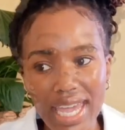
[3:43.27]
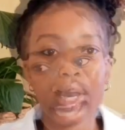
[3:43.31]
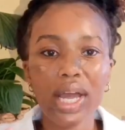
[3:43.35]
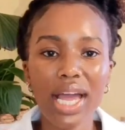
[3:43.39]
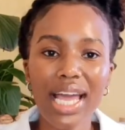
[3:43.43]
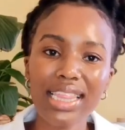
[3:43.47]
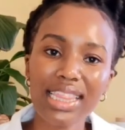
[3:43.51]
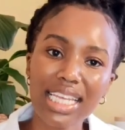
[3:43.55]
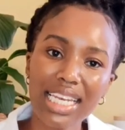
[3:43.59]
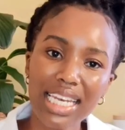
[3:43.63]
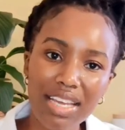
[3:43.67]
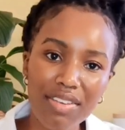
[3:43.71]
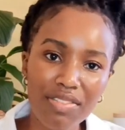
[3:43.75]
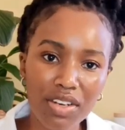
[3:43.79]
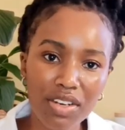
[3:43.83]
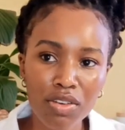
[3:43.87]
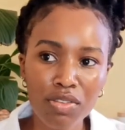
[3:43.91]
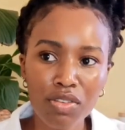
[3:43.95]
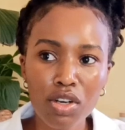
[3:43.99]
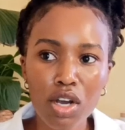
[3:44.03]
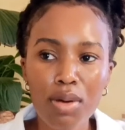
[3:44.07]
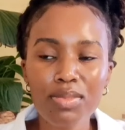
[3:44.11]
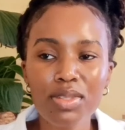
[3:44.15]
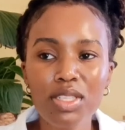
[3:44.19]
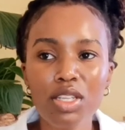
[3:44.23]
At the level of
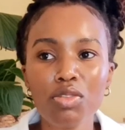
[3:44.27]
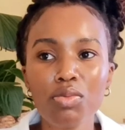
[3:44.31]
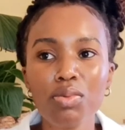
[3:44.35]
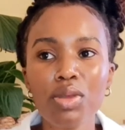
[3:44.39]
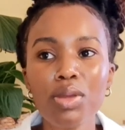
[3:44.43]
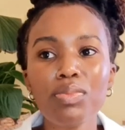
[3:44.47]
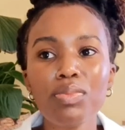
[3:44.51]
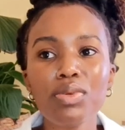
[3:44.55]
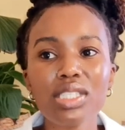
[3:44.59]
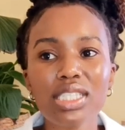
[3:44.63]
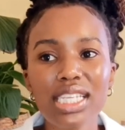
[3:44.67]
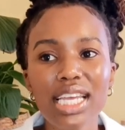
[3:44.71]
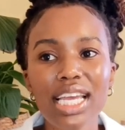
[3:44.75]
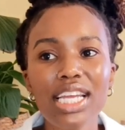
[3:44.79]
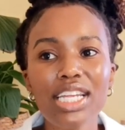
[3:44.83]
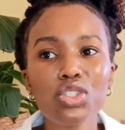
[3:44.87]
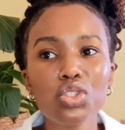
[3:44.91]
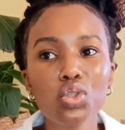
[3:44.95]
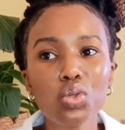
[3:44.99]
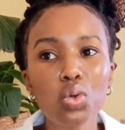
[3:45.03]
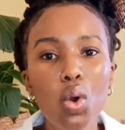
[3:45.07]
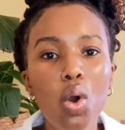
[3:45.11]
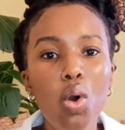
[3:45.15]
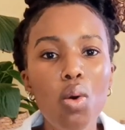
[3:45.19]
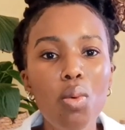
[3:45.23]
ComServe, people tend
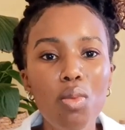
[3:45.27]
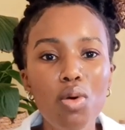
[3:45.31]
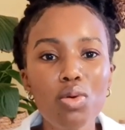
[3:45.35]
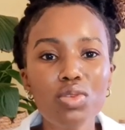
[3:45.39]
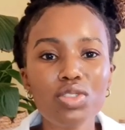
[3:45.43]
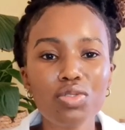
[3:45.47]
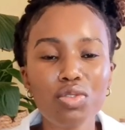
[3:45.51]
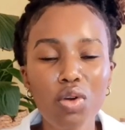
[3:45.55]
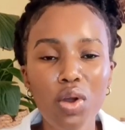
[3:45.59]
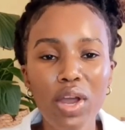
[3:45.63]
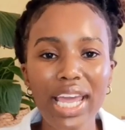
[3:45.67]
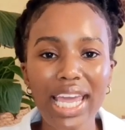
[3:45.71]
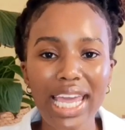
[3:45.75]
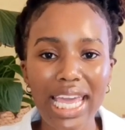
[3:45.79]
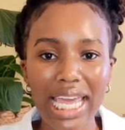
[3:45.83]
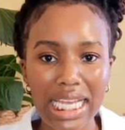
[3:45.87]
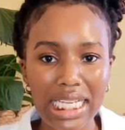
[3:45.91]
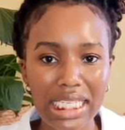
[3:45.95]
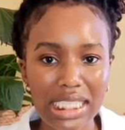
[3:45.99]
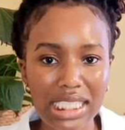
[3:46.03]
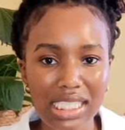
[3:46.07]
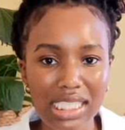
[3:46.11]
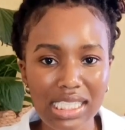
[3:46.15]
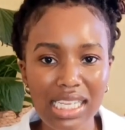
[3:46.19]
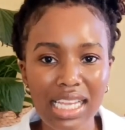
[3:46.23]
to almost
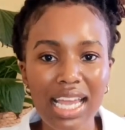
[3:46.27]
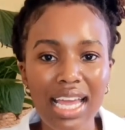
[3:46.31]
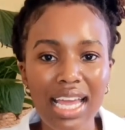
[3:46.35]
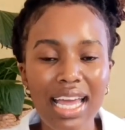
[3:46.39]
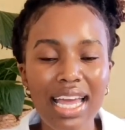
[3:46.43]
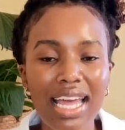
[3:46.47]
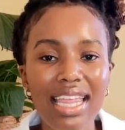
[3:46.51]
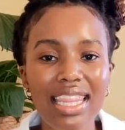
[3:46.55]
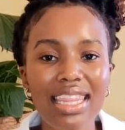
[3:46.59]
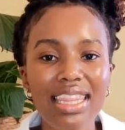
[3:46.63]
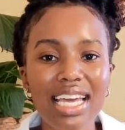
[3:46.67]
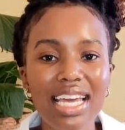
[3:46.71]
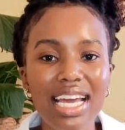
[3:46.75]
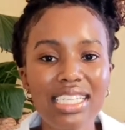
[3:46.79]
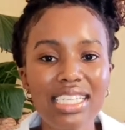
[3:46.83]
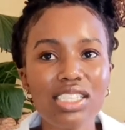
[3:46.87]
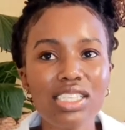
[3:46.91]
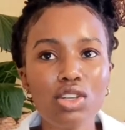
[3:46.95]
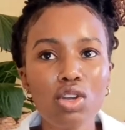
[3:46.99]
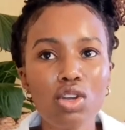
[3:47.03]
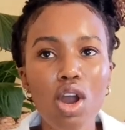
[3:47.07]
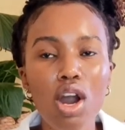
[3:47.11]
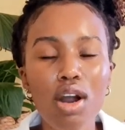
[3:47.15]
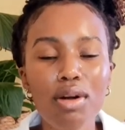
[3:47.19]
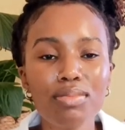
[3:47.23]
forget that
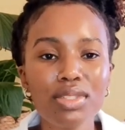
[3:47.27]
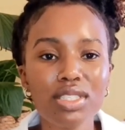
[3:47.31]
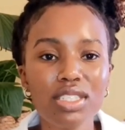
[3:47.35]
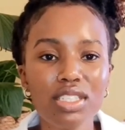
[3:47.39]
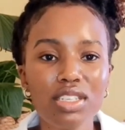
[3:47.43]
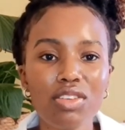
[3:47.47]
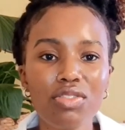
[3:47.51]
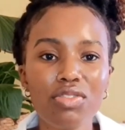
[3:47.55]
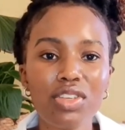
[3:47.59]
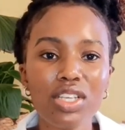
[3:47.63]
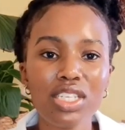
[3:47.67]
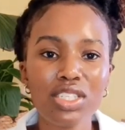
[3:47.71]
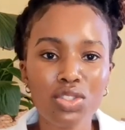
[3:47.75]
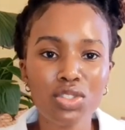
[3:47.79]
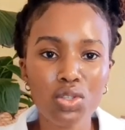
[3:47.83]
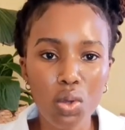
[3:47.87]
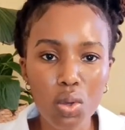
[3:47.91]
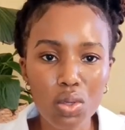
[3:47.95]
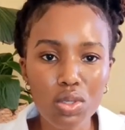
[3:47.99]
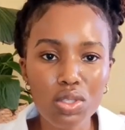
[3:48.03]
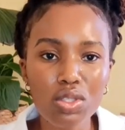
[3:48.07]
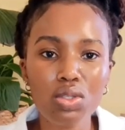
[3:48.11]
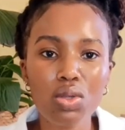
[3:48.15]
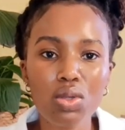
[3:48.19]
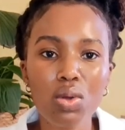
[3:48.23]
ComServe is
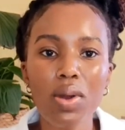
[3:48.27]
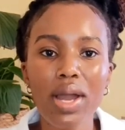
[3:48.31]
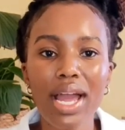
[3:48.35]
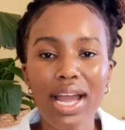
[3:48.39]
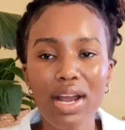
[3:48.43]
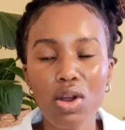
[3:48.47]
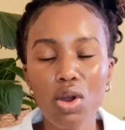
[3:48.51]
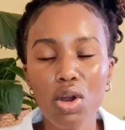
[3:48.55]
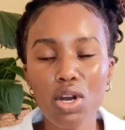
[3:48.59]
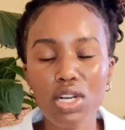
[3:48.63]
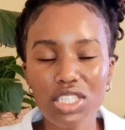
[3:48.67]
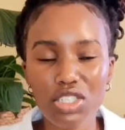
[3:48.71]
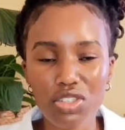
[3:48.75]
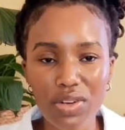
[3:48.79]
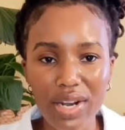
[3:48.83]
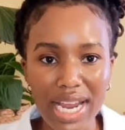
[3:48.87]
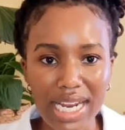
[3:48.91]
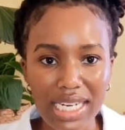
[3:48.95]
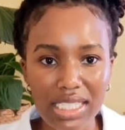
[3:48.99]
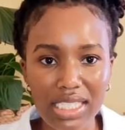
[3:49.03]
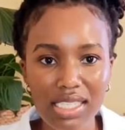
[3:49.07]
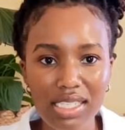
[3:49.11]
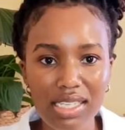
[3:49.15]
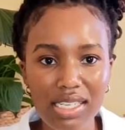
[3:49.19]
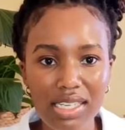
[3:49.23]
also a contract.